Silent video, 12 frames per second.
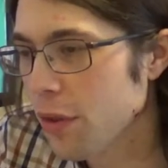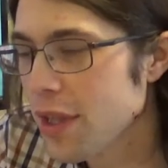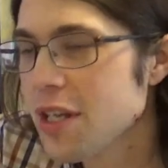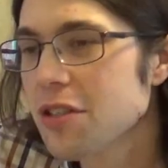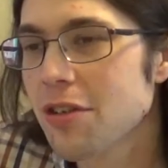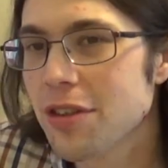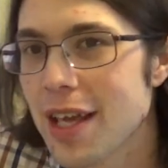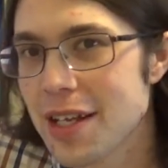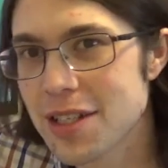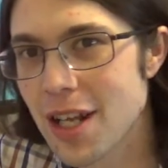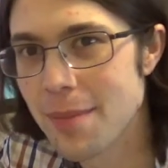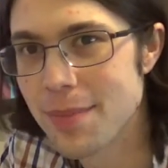these are
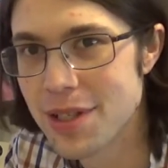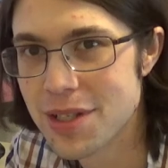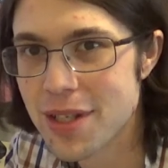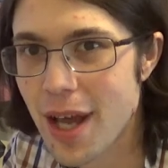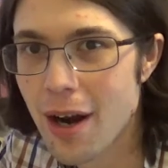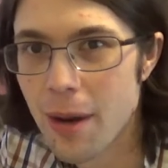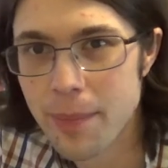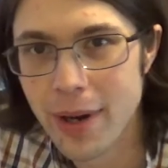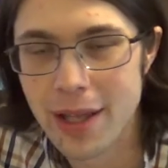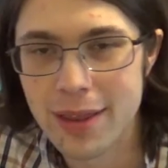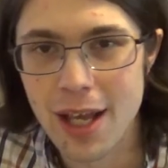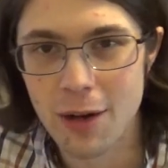things that have been set up and I
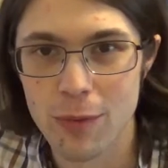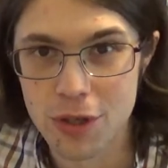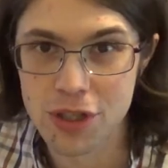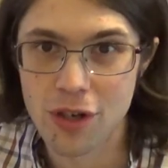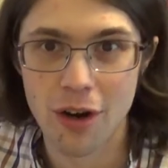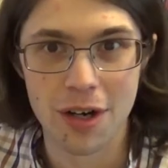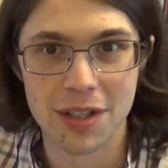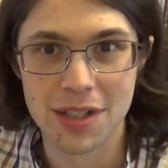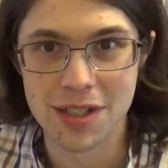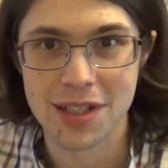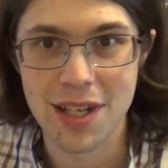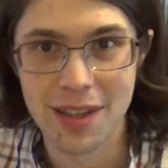think we're starting to
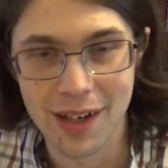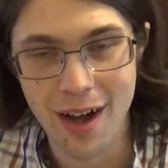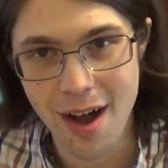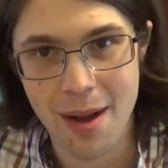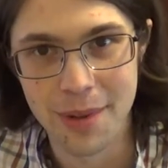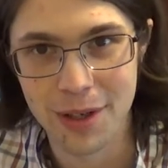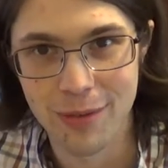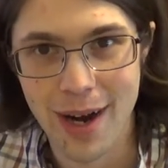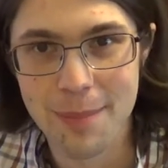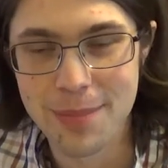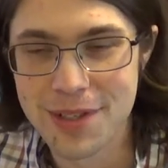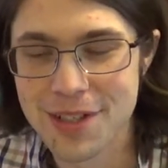see the comic
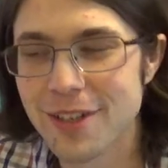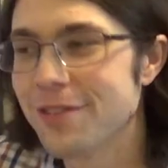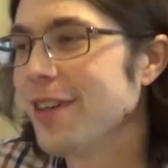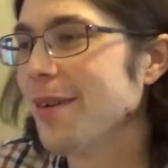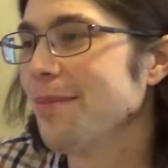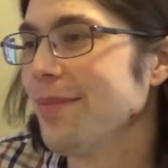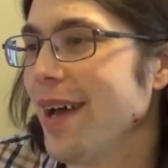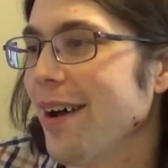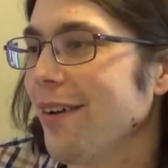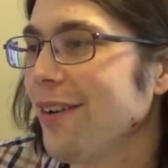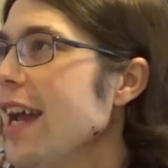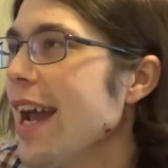wrap itself up now.
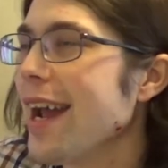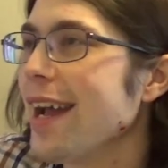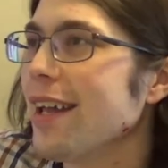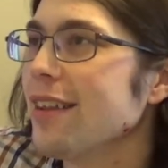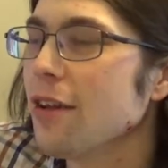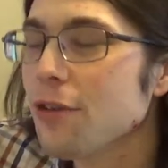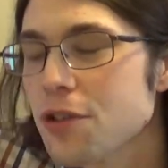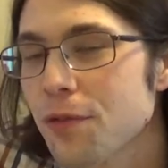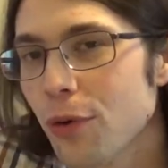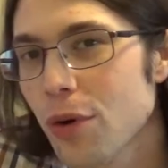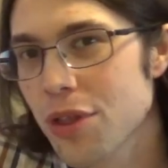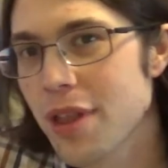And those
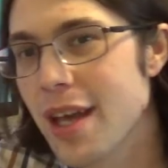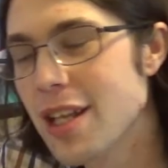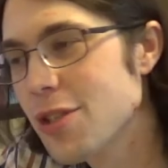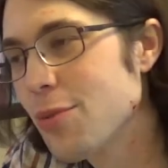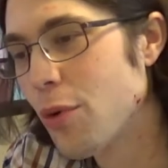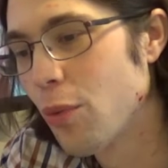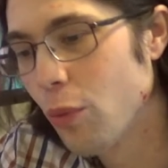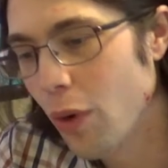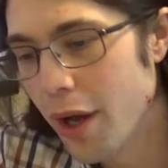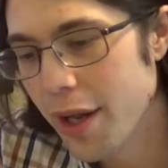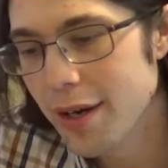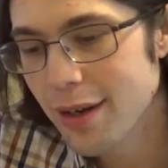four things were:
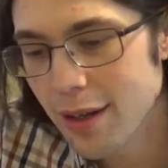one,